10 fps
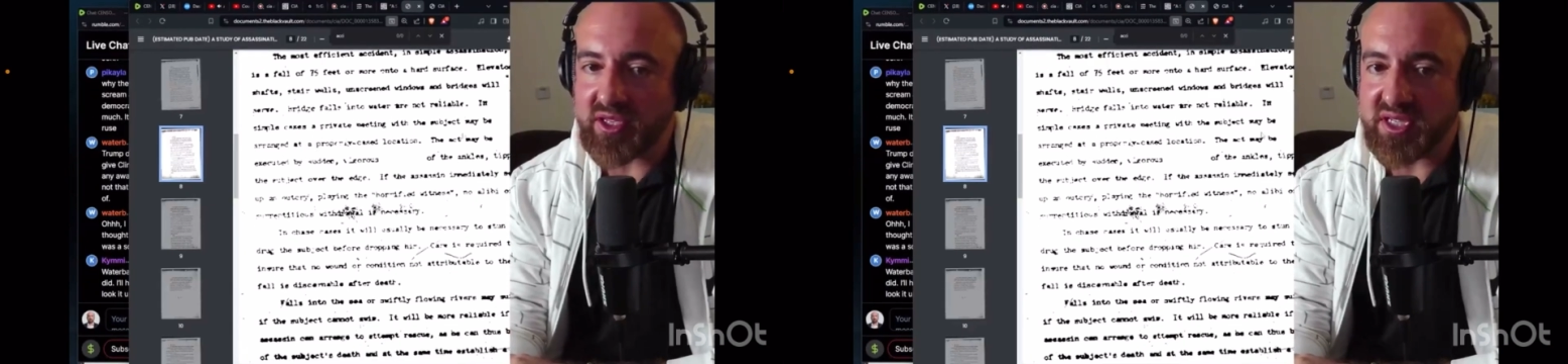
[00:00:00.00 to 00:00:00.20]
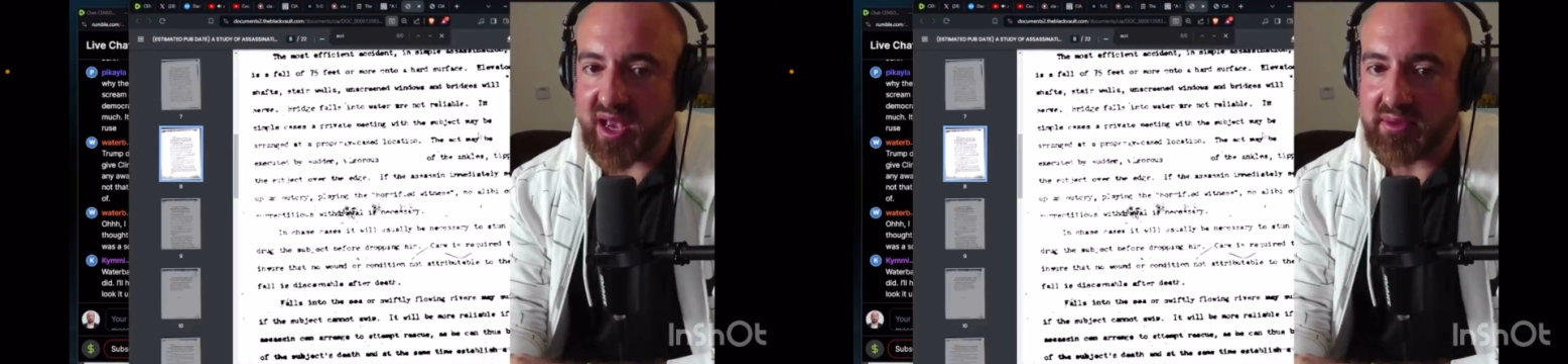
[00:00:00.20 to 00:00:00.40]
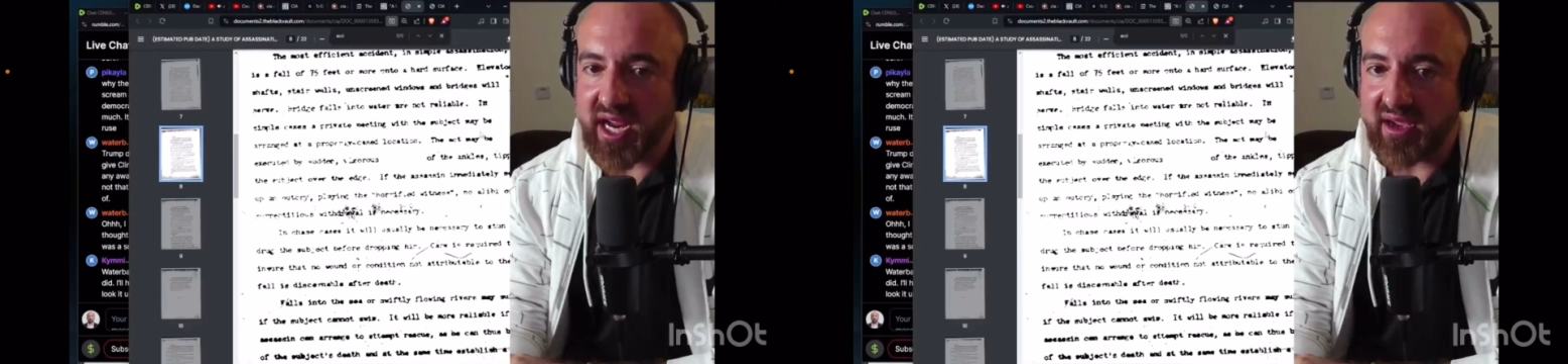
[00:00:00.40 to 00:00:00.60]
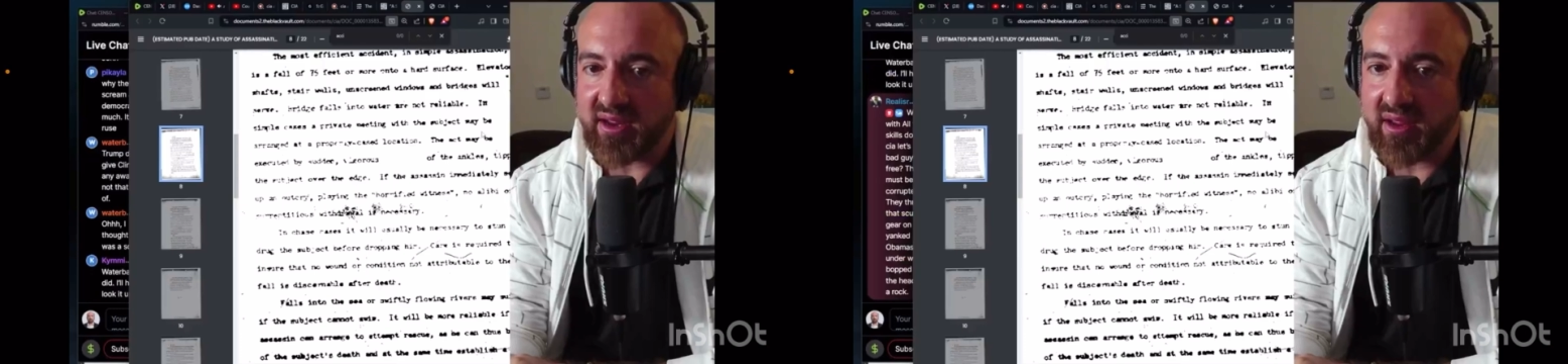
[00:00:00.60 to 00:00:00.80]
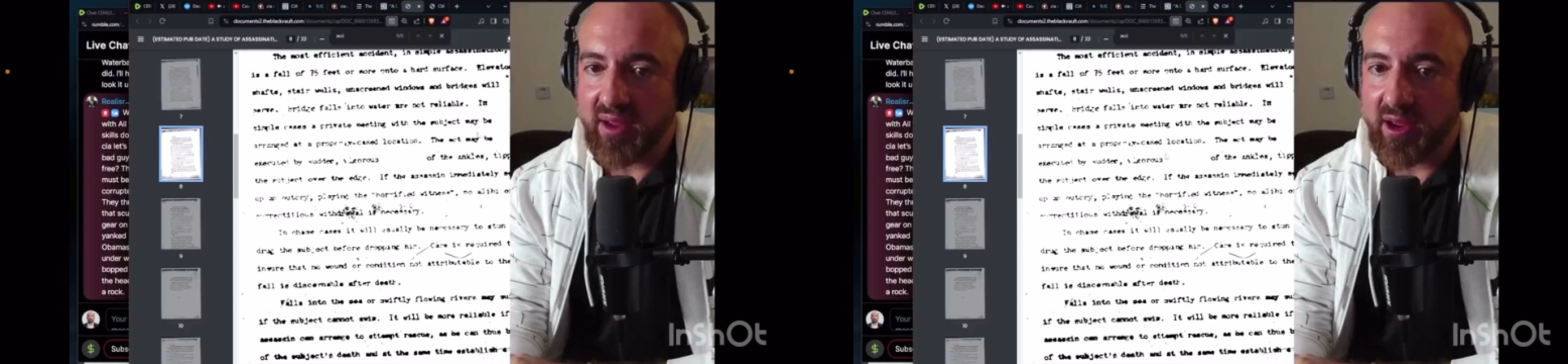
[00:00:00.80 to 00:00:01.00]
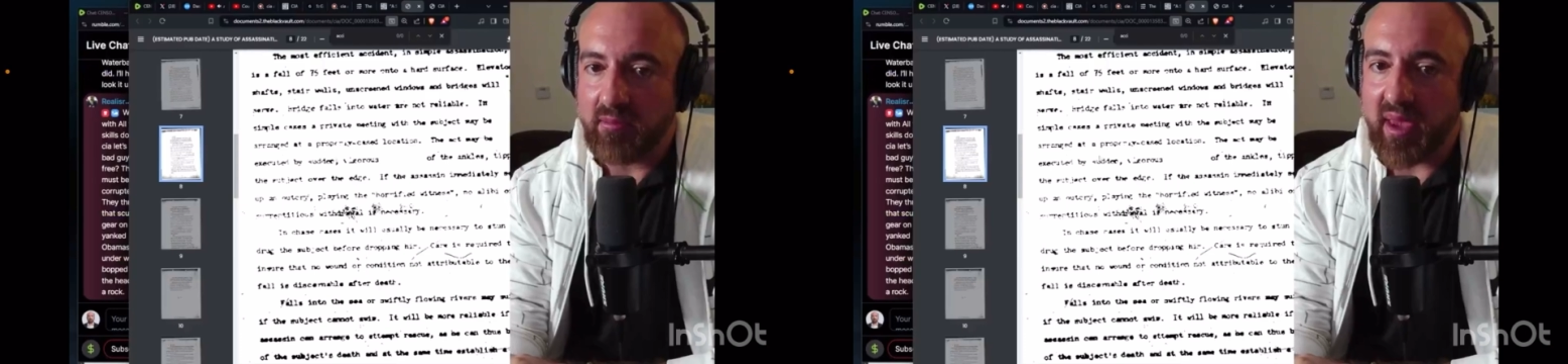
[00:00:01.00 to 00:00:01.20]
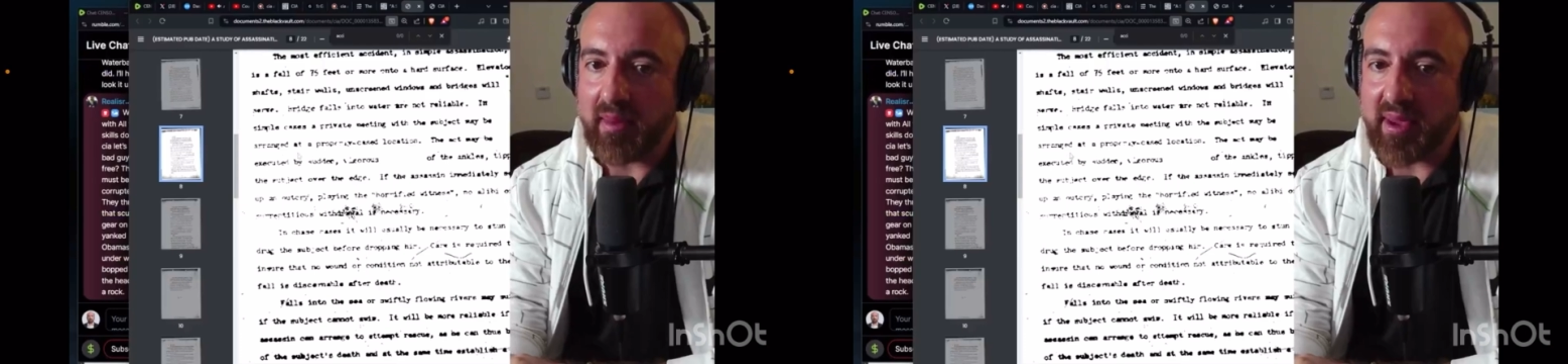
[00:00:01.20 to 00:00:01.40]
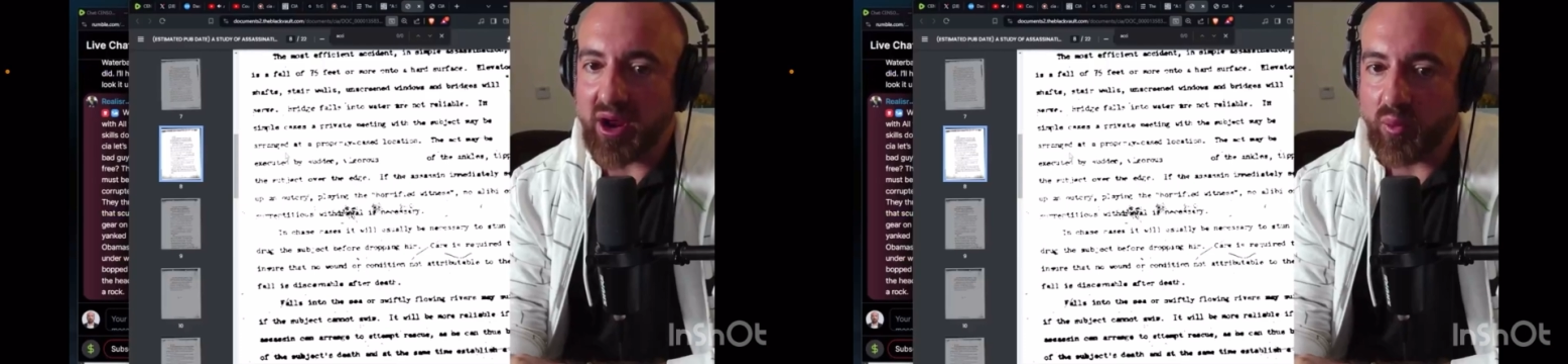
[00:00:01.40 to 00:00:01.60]
the subject
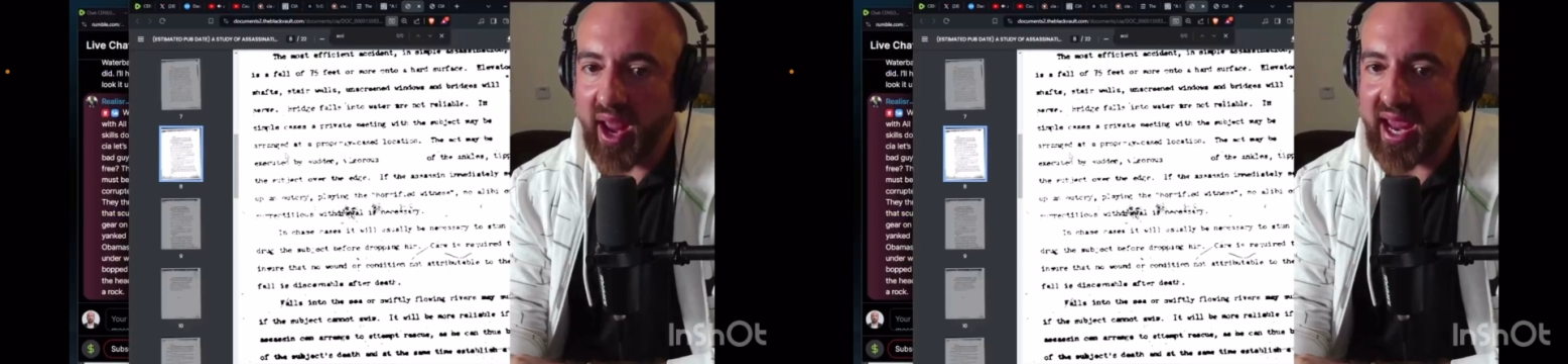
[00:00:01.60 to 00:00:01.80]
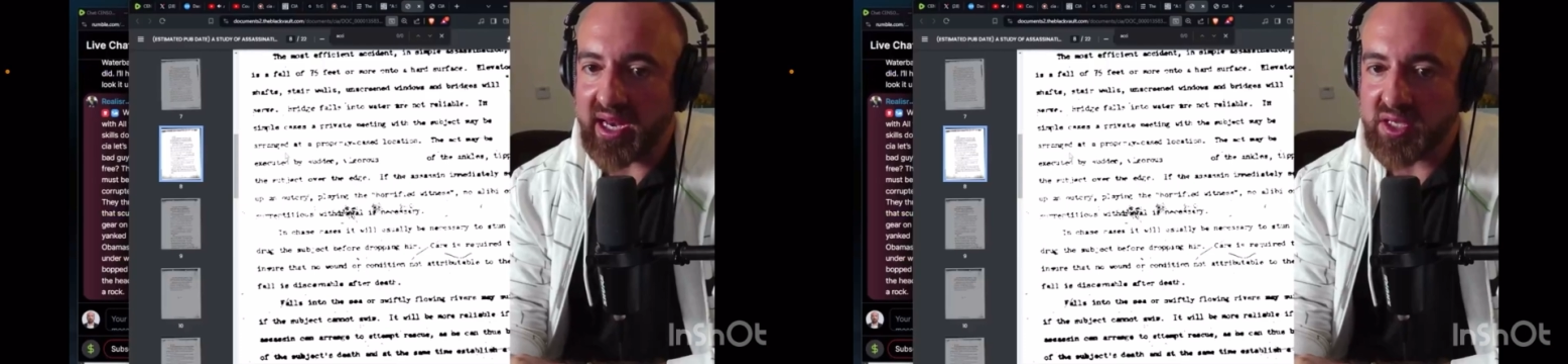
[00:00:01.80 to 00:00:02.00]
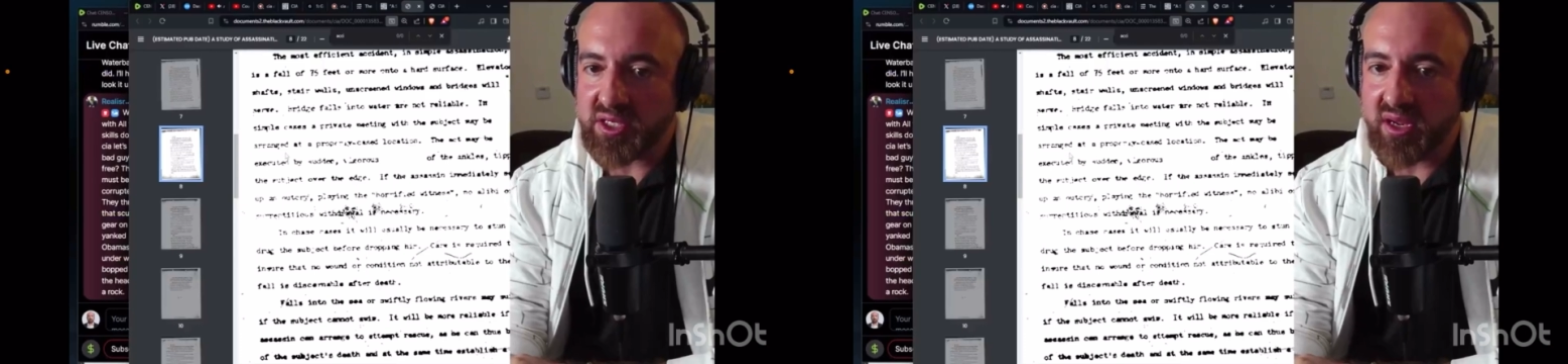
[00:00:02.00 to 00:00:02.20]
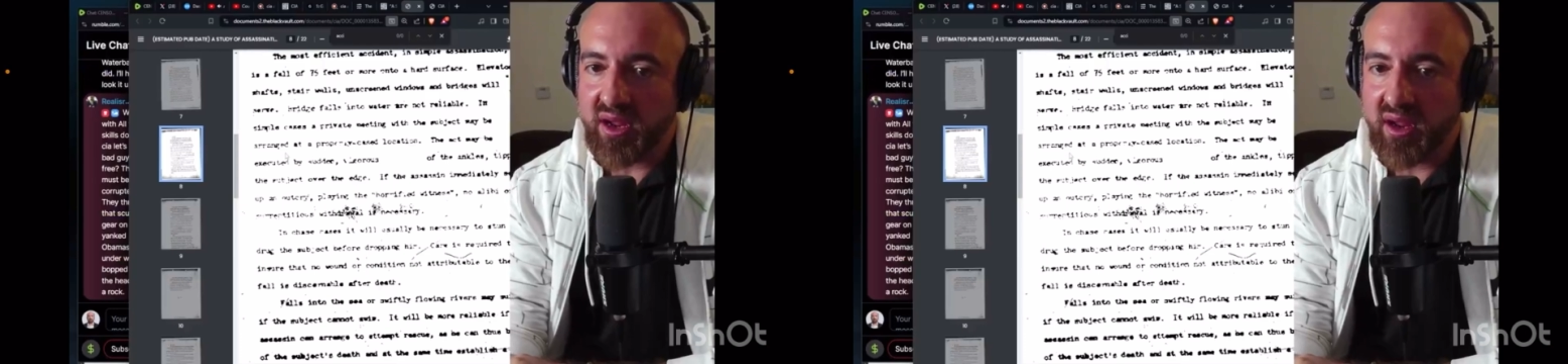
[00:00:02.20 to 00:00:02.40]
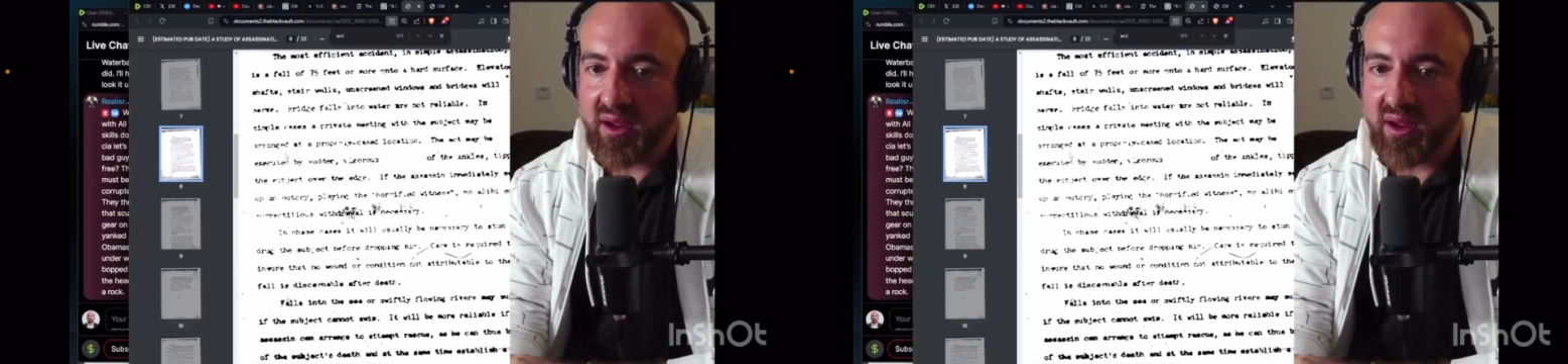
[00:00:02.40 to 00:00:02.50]
may be arranged